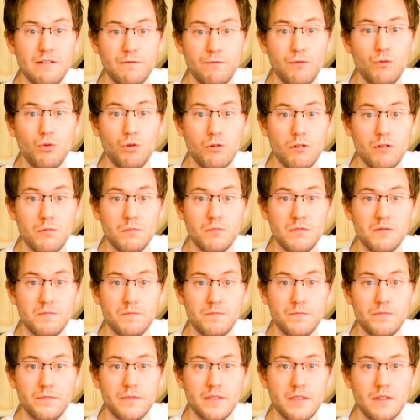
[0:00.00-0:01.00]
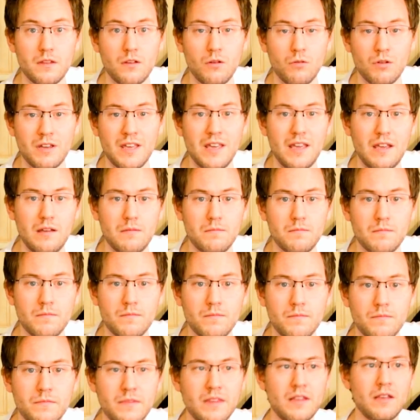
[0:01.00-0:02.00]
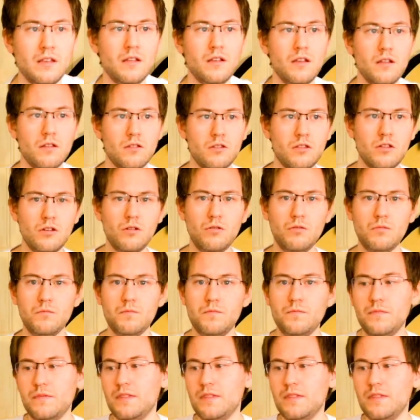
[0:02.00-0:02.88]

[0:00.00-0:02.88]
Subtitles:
forum. Okay? So